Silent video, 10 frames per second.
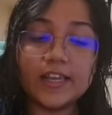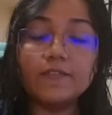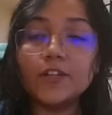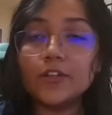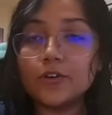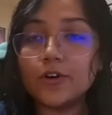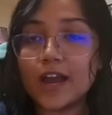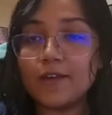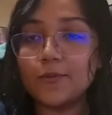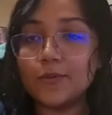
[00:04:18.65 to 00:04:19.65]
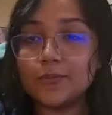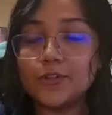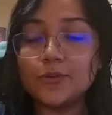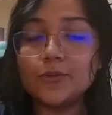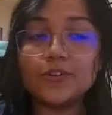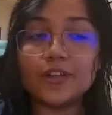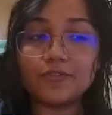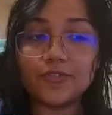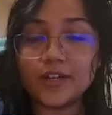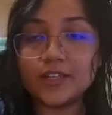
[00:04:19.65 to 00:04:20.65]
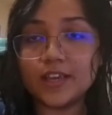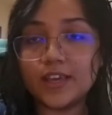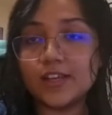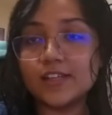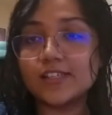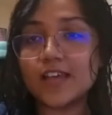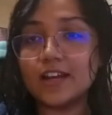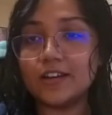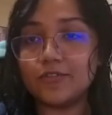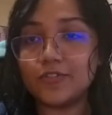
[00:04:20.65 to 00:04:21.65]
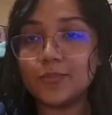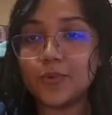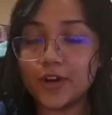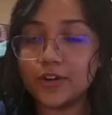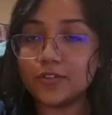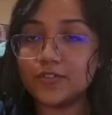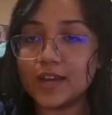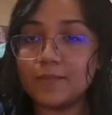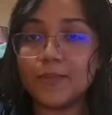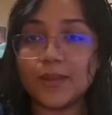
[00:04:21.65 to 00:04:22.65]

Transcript: even though I w- do different things at different point of time